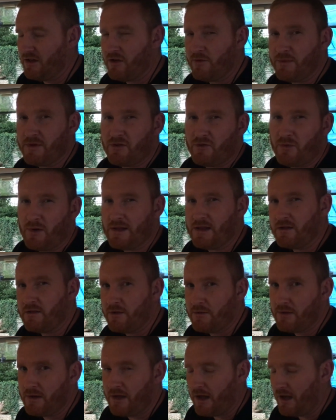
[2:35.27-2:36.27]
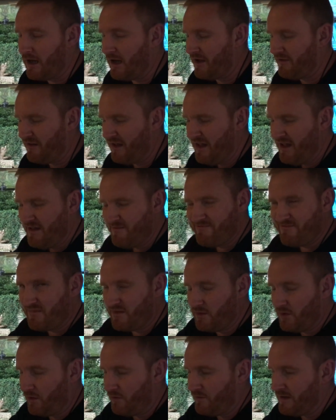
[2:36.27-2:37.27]
It could be 22.5.
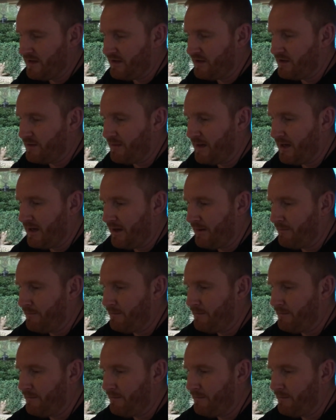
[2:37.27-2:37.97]
It's not really going to make a